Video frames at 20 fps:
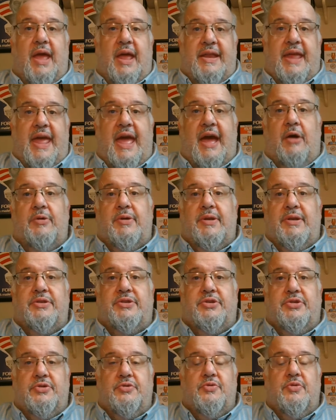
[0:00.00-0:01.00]
and out
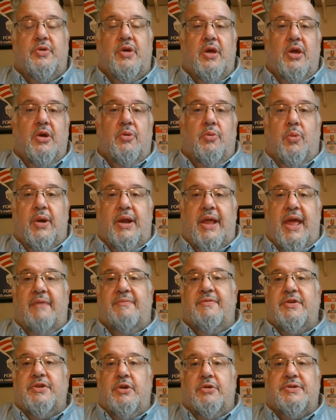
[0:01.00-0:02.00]
into
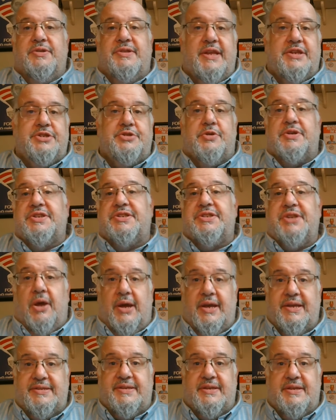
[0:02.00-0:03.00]
whatever your district
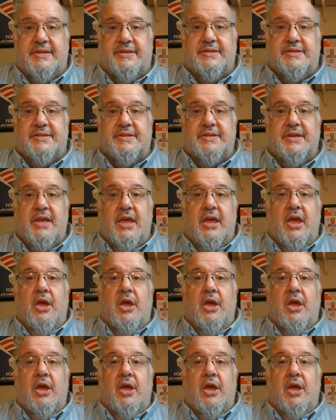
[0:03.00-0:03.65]
size is.